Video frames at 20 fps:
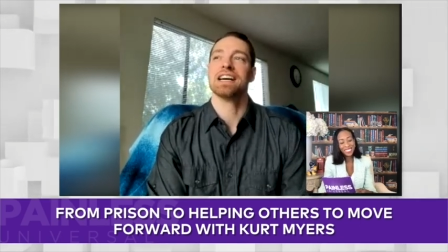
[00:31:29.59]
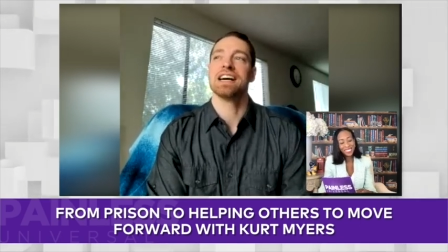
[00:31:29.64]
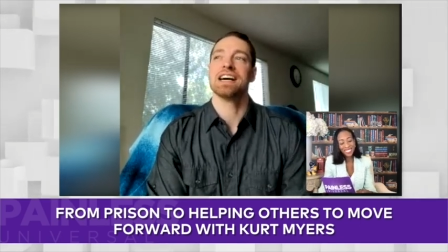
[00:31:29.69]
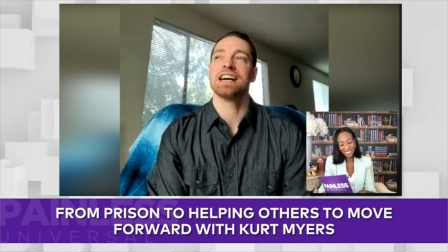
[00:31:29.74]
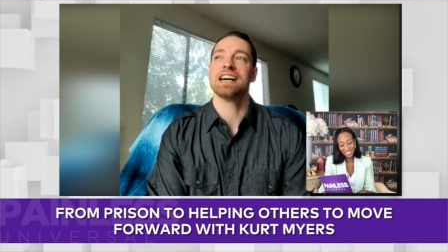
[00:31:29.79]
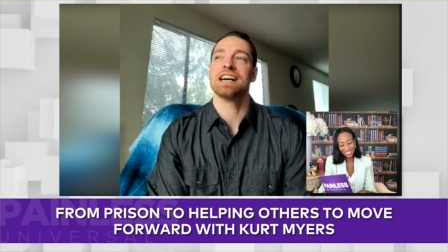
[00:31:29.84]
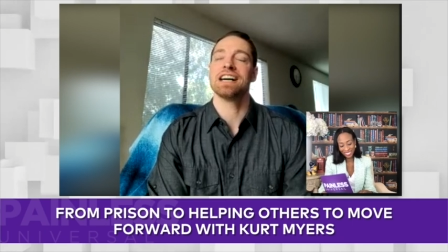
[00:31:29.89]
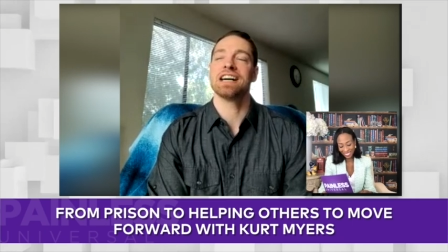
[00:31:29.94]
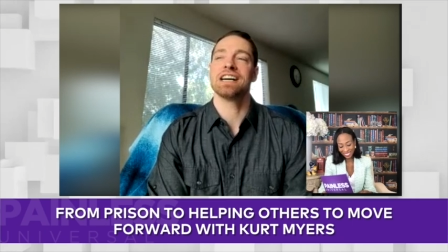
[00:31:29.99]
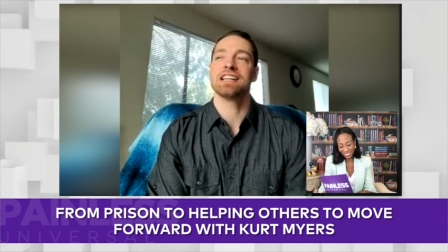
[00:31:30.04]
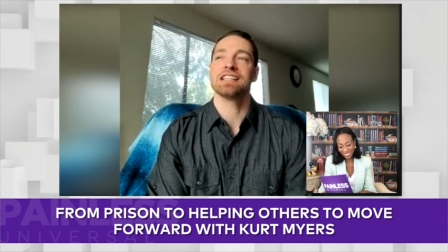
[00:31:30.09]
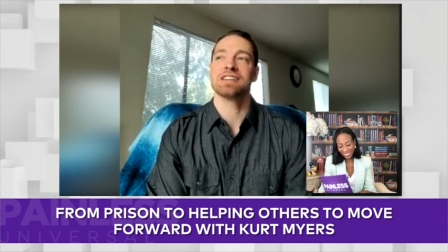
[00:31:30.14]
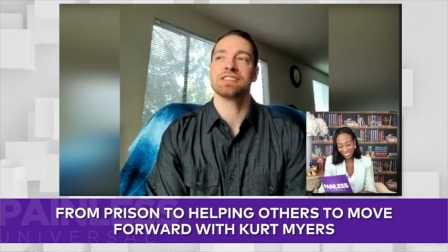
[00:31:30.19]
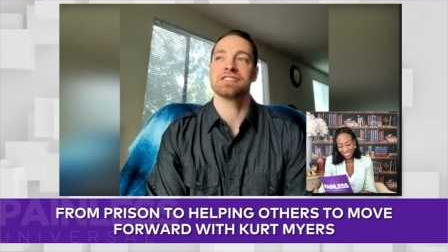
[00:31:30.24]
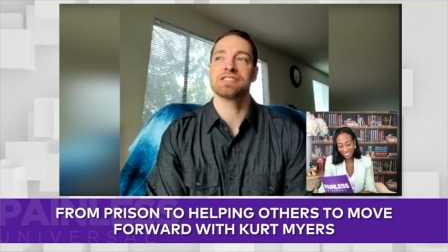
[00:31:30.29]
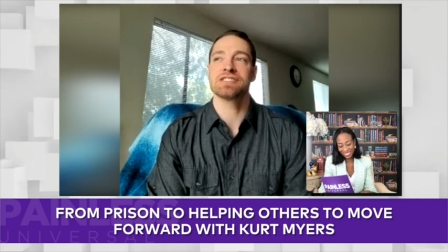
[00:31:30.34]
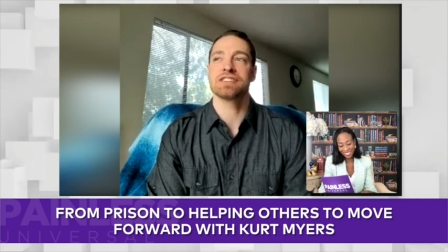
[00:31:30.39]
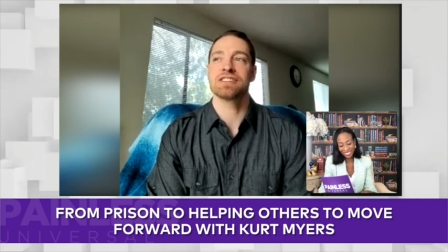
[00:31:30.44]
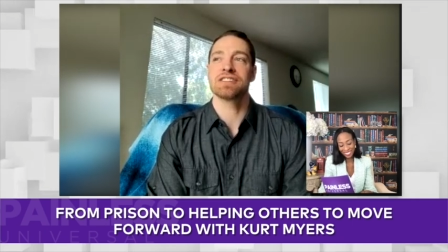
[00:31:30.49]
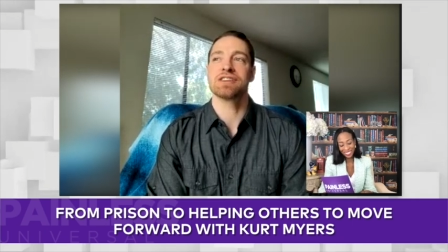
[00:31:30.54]
uh,
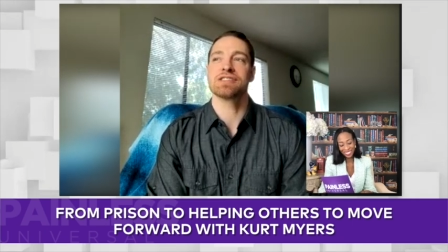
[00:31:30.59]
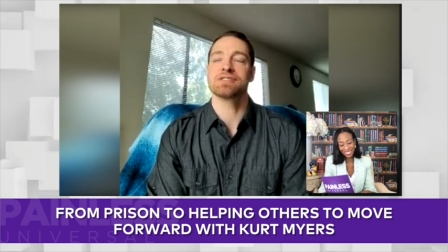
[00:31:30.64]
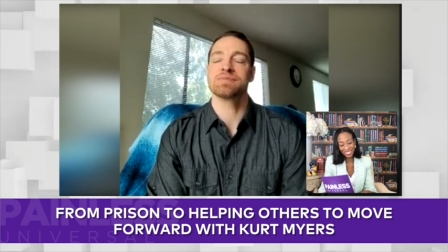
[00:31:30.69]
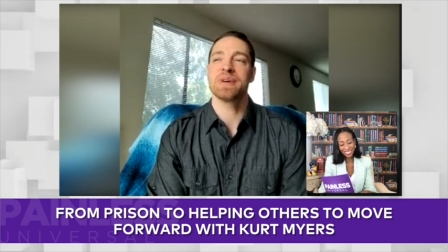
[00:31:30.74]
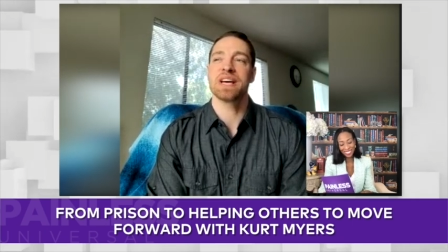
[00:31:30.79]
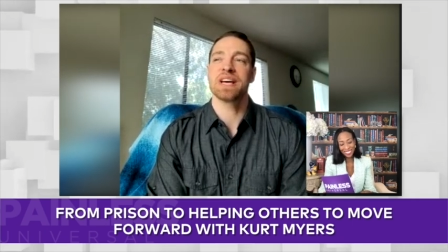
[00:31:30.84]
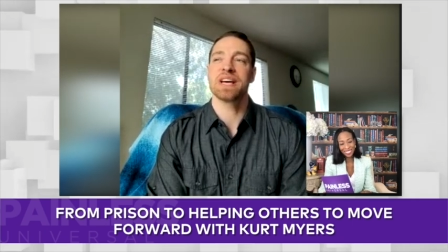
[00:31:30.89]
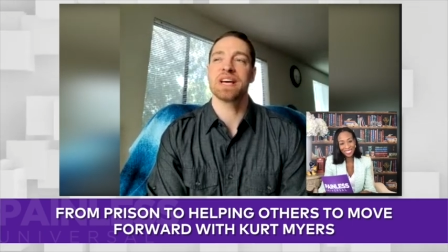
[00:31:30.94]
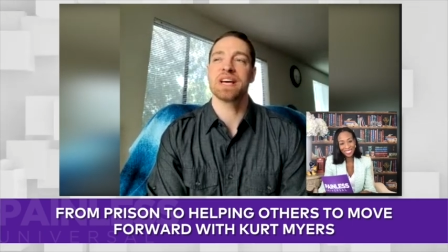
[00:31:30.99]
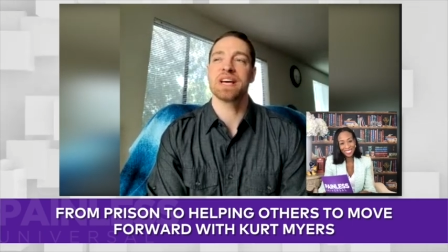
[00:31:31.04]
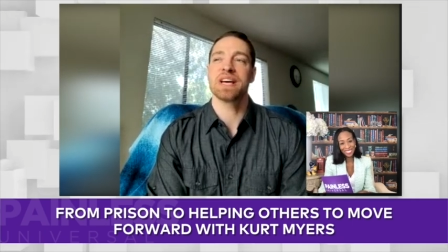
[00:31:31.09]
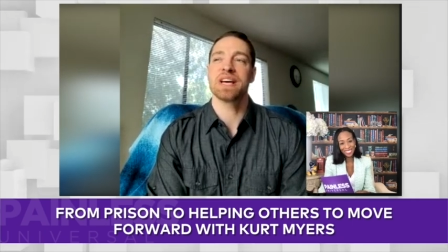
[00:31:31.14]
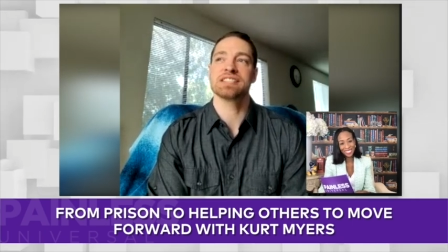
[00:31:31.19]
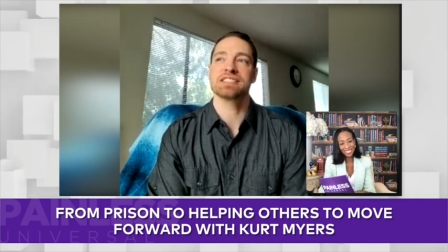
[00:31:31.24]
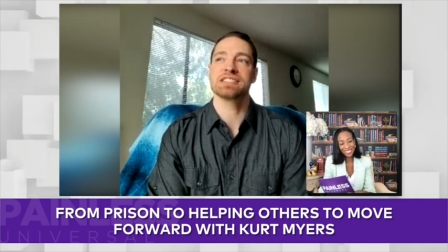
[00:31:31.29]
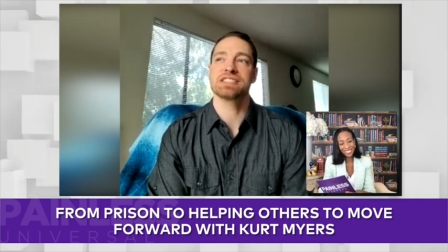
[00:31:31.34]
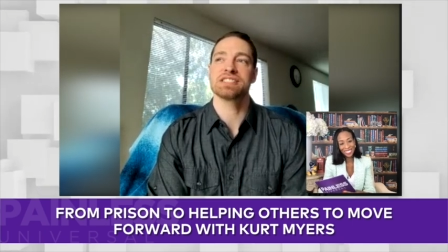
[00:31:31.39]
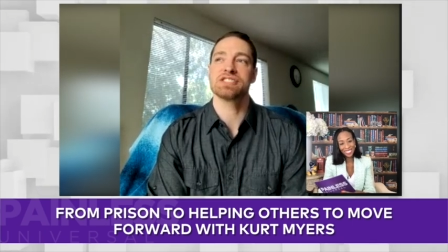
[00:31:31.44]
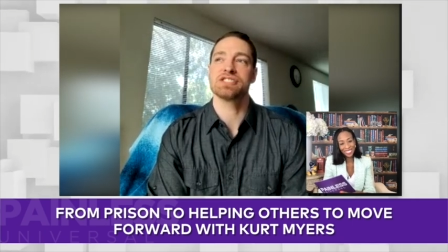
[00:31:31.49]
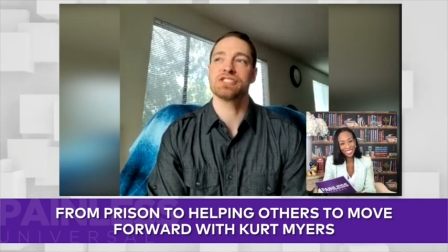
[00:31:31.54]
there's there's many
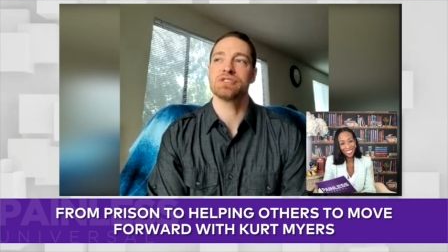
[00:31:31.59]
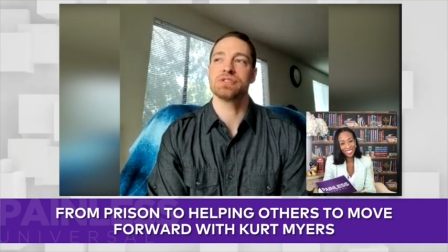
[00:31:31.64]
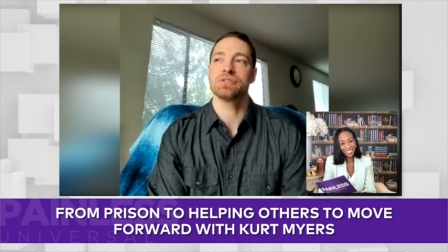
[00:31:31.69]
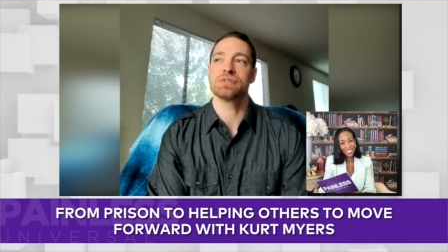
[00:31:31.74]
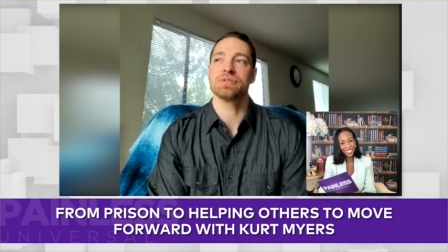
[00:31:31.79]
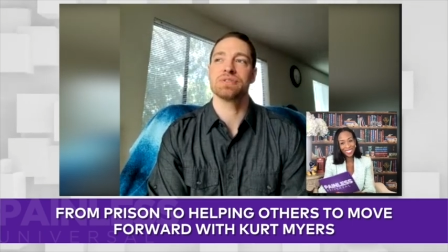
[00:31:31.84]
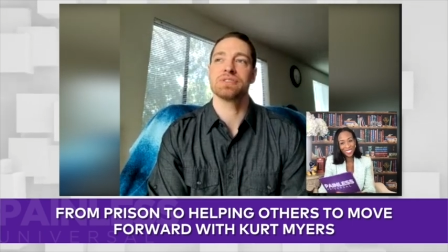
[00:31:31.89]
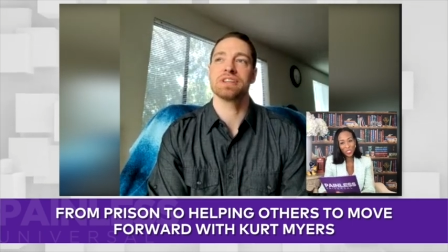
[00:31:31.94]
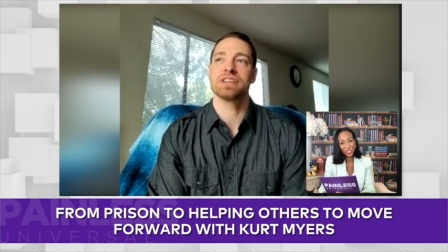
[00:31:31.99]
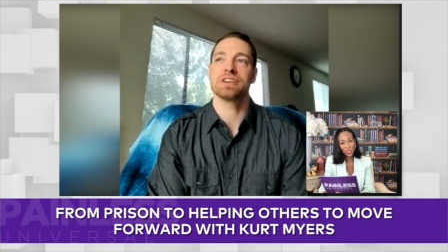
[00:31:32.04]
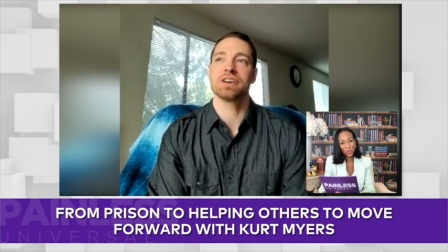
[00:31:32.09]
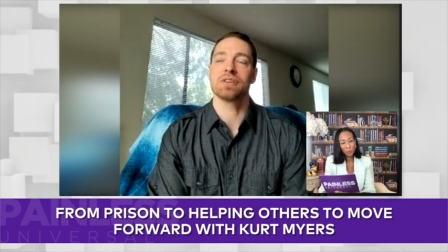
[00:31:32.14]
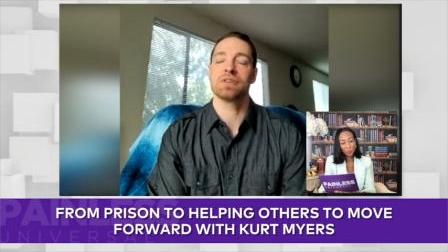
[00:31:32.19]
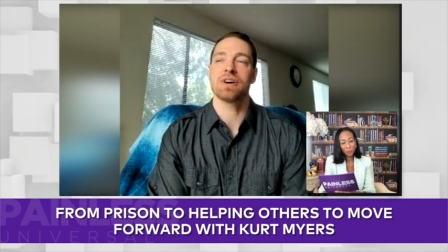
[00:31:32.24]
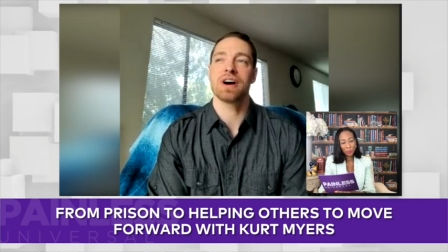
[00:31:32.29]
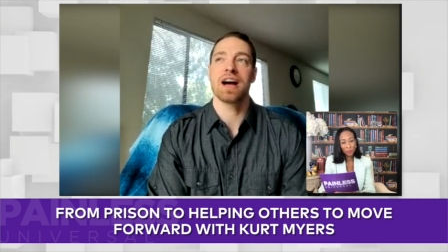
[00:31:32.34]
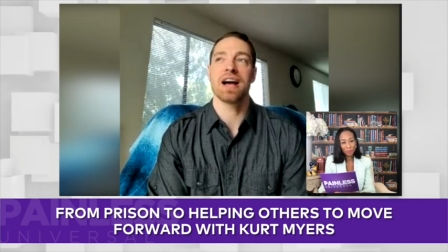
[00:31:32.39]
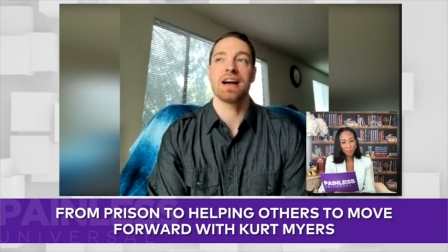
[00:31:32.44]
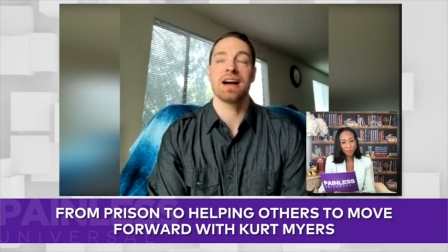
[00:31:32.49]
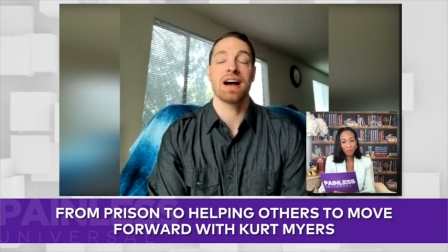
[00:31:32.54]
things that you you know I,